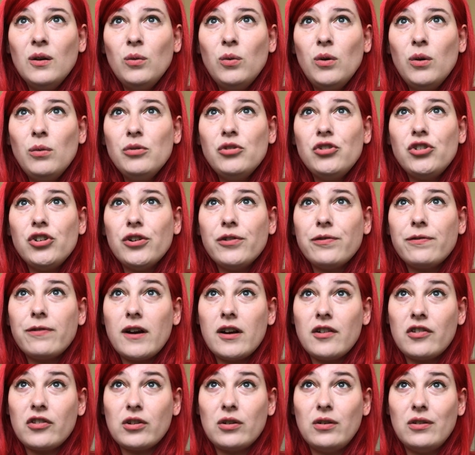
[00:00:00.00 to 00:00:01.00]
What was your
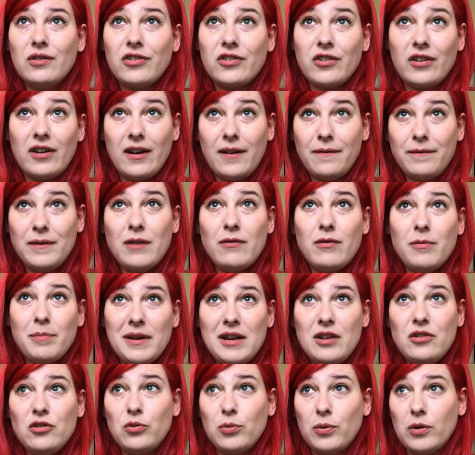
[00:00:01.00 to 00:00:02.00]
first concert? I've never
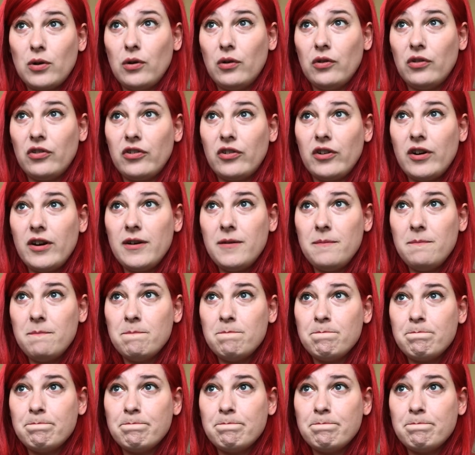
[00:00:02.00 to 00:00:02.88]
been to a concert.